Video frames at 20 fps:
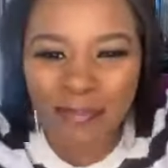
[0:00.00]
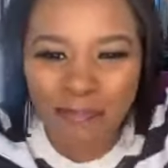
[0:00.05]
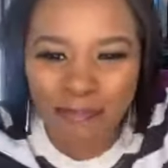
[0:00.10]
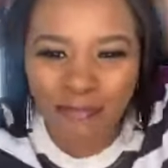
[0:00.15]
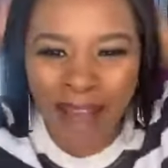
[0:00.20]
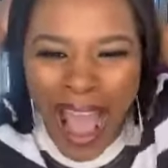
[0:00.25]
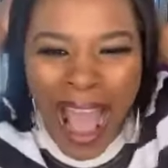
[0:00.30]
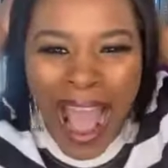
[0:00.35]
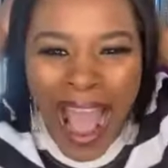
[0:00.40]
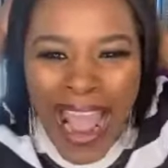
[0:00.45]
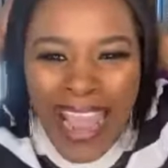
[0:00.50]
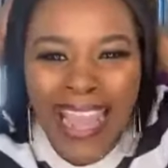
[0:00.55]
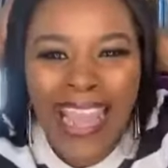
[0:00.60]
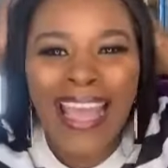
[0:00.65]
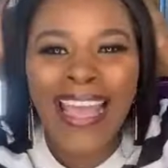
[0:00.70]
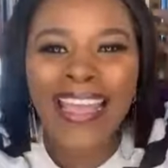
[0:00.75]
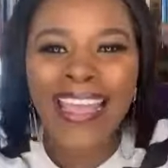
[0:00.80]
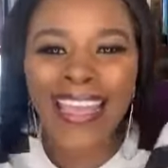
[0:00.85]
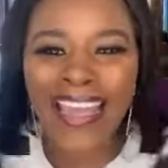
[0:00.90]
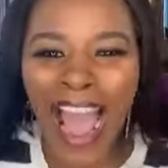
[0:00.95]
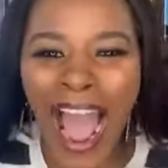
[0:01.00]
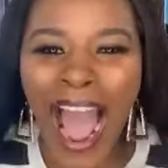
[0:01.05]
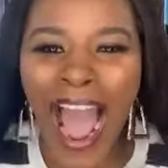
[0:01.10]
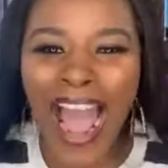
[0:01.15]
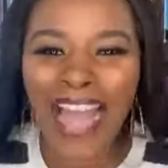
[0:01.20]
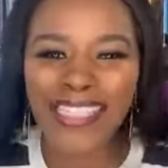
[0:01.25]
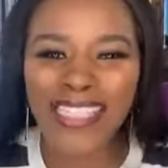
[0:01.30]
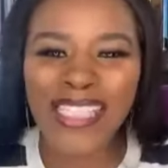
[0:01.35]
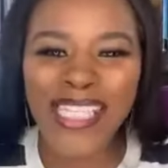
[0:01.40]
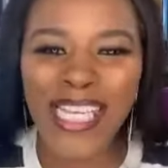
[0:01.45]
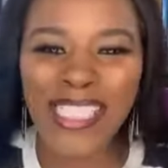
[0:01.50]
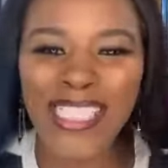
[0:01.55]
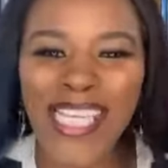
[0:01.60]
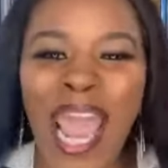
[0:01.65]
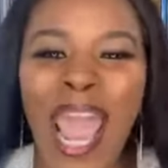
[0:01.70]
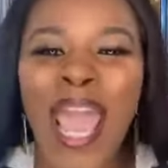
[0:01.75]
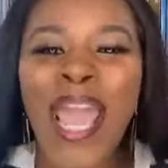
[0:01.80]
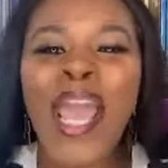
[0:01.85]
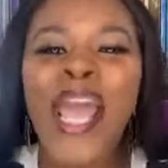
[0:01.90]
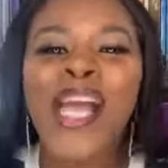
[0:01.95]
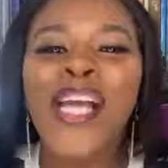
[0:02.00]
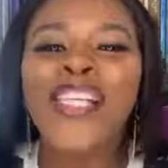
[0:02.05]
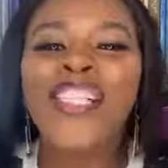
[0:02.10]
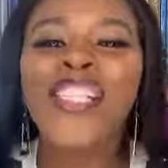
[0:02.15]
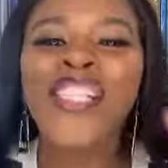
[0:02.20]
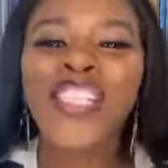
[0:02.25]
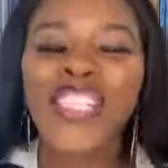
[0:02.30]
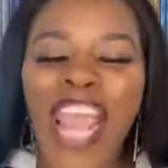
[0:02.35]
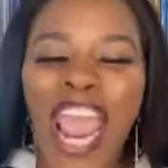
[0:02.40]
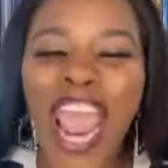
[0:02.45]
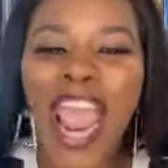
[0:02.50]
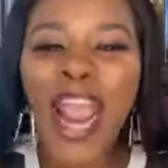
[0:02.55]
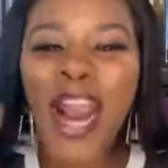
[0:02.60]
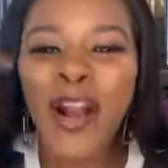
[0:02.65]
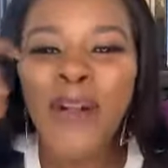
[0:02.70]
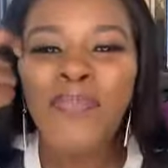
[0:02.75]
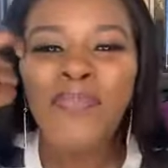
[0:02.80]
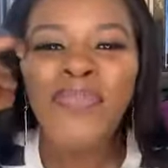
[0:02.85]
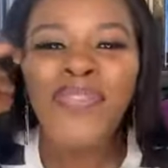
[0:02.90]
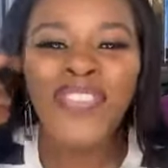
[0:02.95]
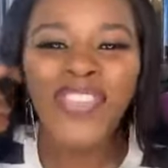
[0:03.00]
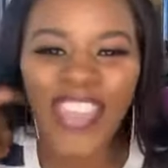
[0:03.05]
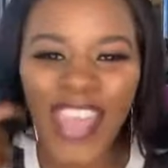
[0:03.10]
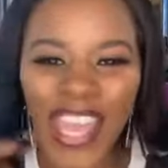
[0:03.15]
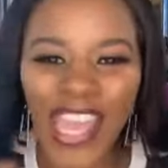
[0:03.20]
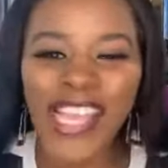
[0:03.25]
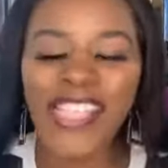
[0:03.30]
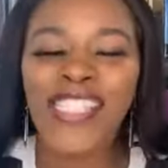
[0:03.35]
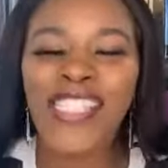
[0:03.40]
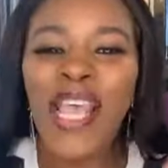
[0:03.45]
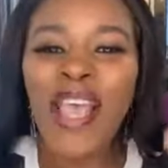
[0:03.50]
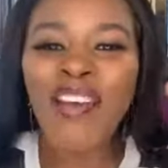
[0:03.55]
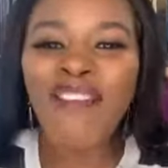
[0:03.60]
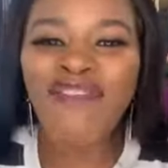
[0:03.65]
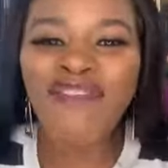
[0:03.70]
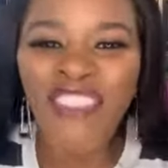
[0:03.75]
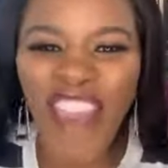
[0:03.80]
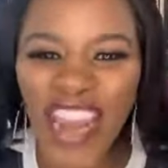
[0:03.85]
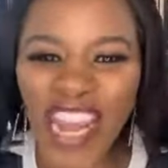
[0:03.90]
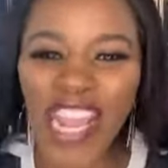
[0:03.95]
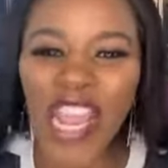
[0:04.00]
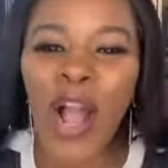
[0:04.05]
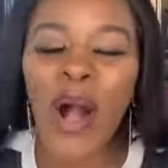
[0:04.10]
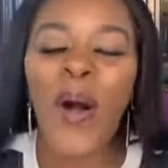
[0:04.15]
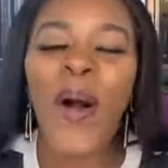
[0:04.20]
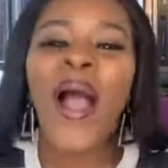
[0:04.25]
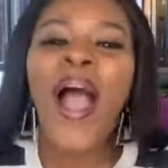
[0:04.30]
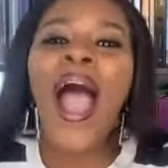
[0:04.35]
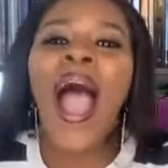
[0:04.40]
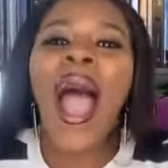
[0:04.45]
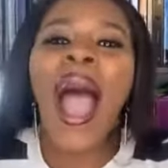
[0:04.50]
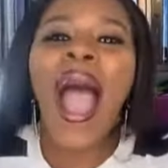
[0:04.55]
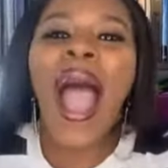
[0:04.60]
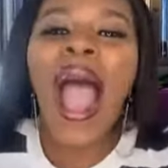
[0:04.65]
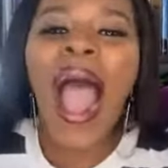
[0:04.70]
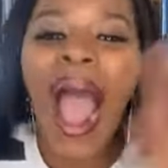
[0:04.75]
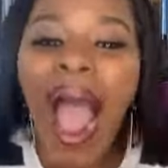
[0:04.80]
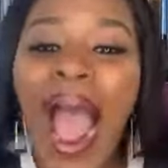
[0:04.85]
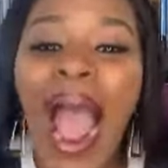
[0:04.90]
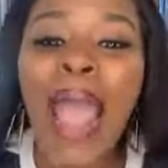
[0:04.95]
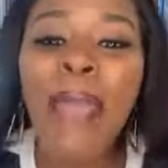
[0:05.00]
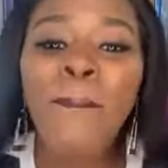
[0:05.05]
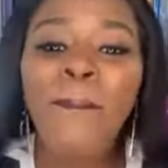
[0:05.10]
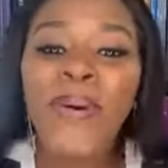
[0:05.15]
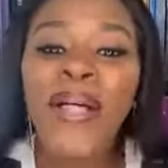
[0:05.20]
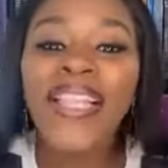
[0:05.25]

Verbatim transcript: My God, today, share this video. I